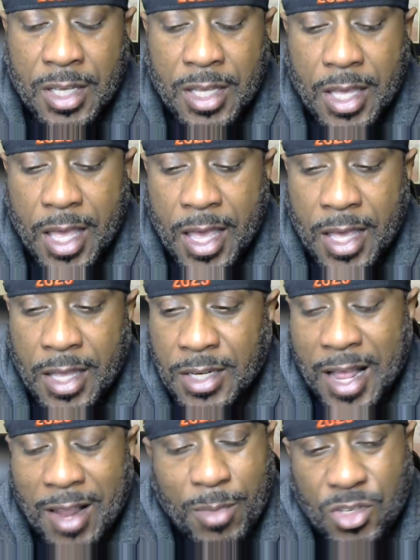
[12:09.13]
And
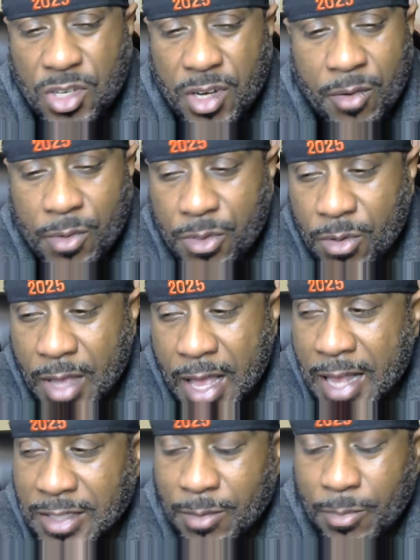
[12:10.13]
I'll be sharing with you
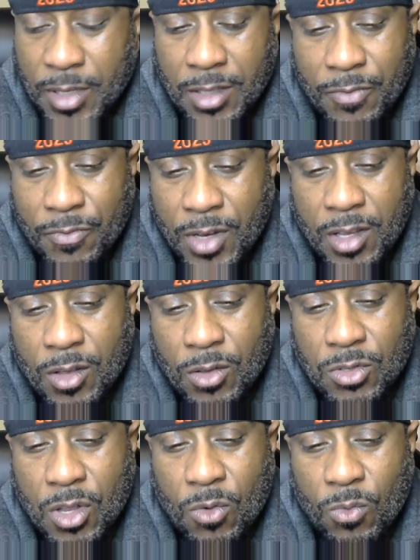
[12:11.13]
guys. I mean, the
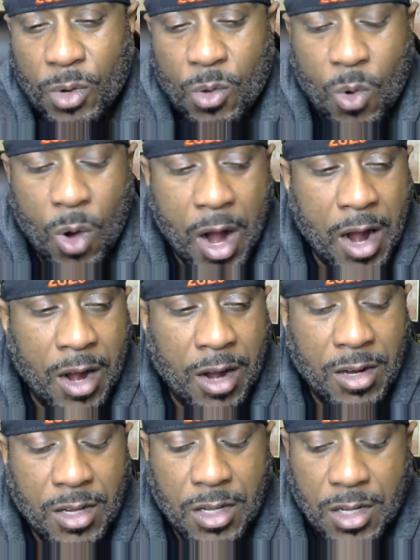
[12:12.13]
videos don't require
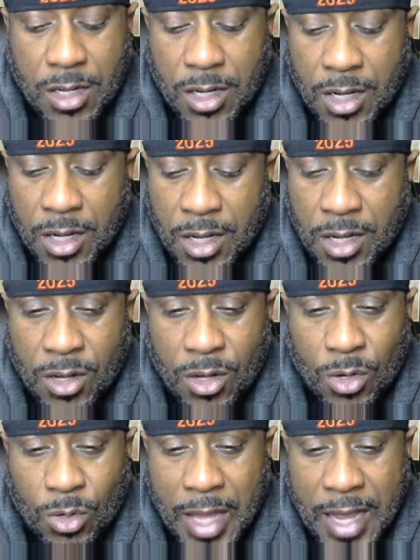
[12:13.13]
uh, a
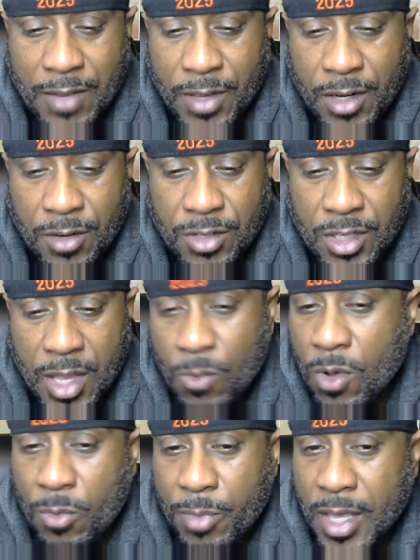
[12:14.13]
whole lot of energy. They
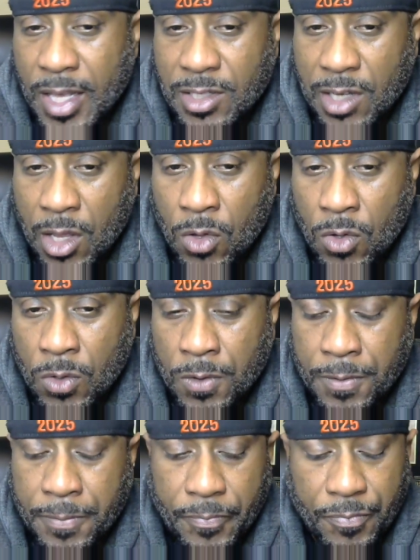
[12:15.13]
won't be as long.
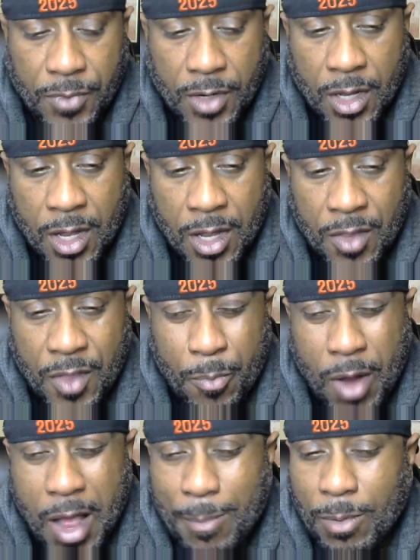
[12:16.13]
Uh, they
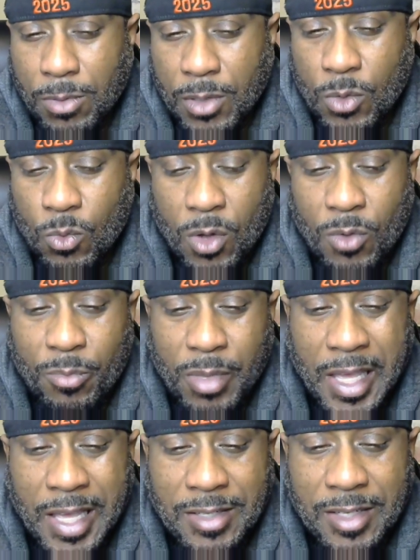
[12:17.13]
probably won't
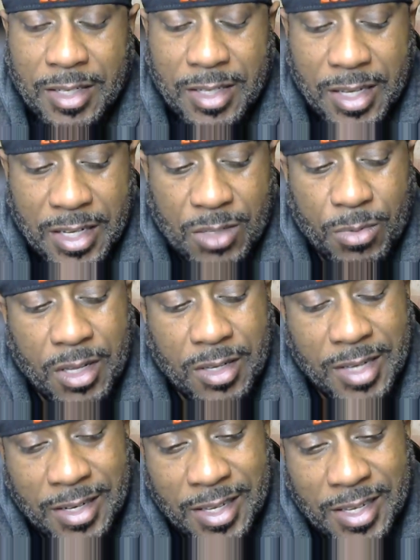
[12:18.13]
be as intense because
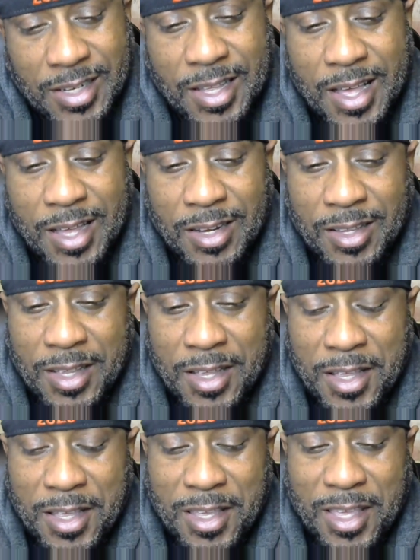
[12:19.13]
I need to kind of
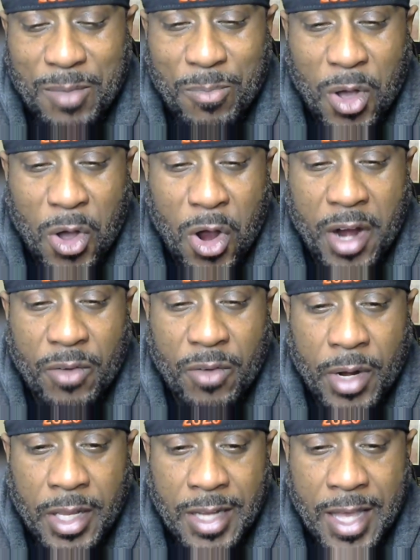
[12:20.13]
keep my heart
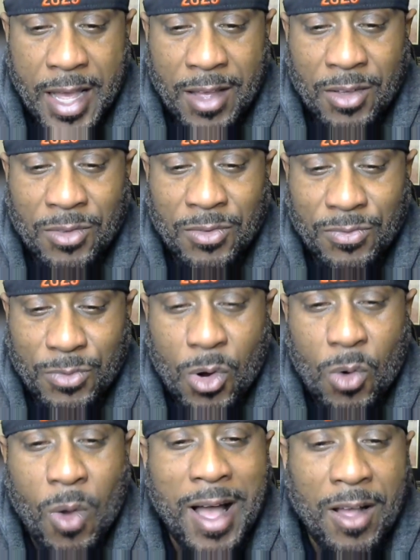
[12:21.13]
rate down for a
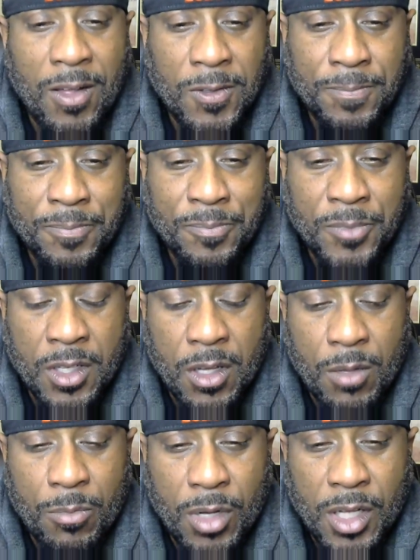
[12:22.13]
while.
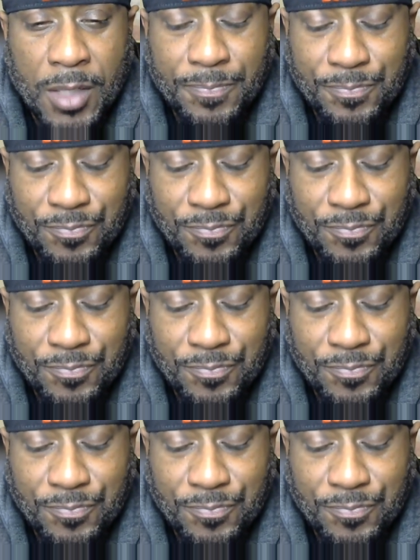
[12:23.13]
But